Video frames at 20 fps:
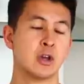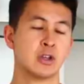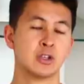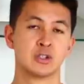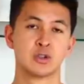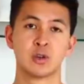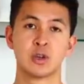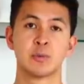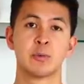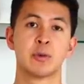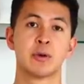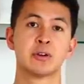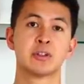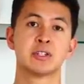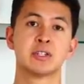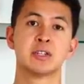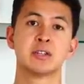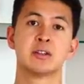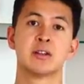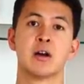Soy
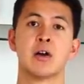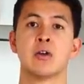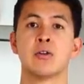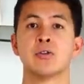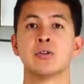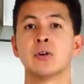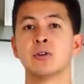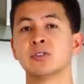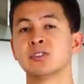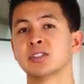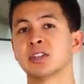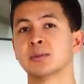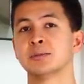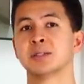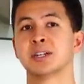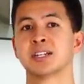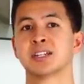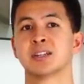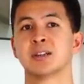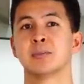protein, although
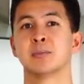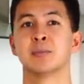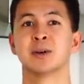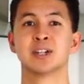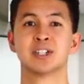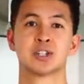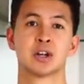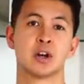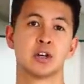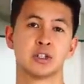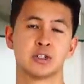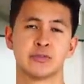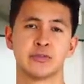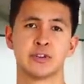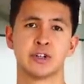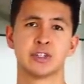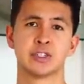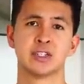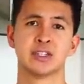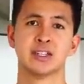subject to much
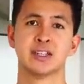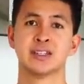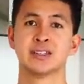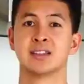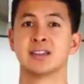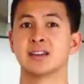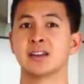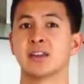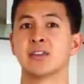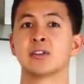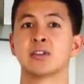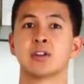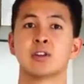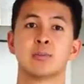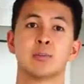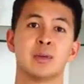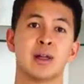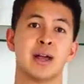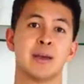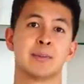controversy, is another
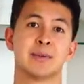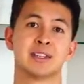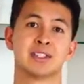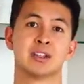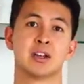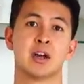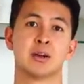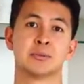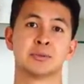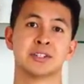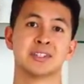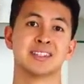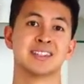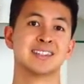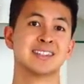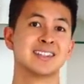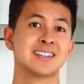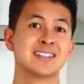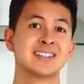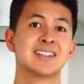good plant-based option
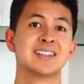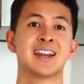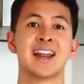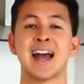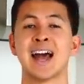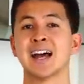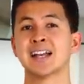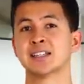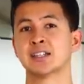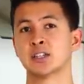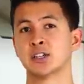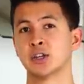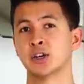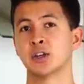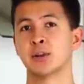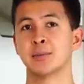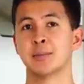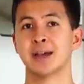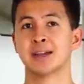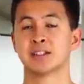since it has a
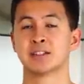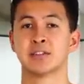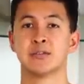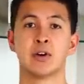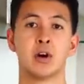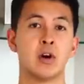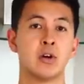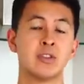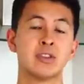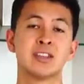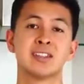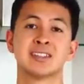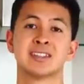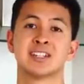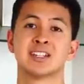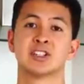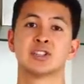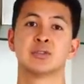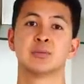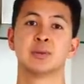good amount of all the
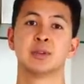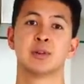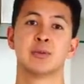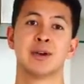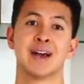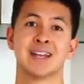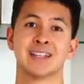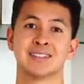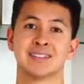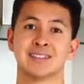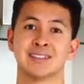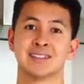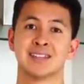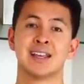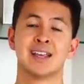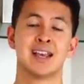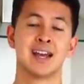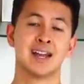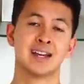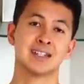essential amino acids
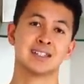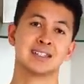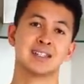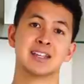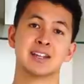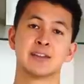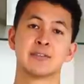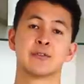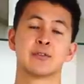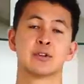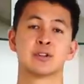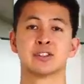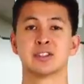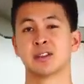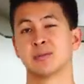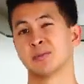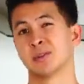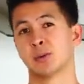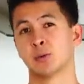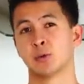and is therefore
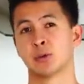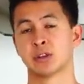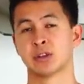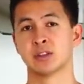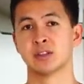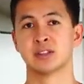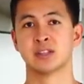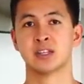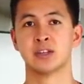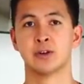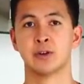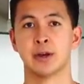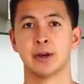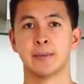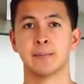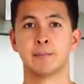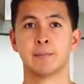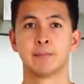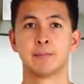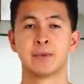something worth
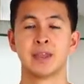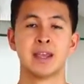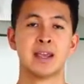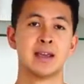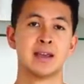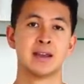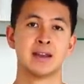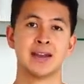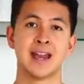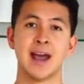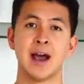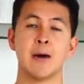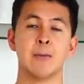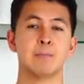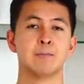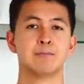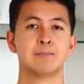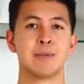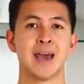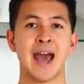considering.
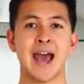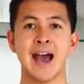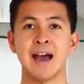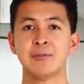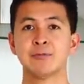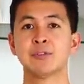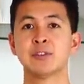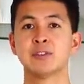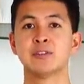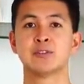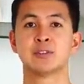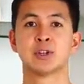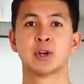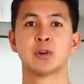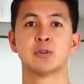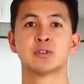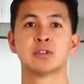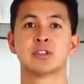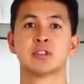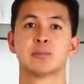Now, after you've
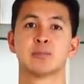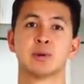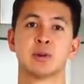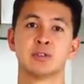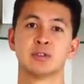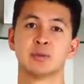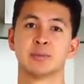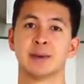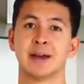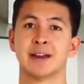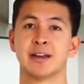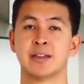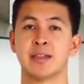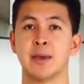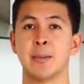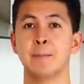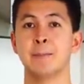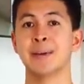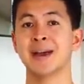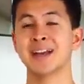chosen the protein powder that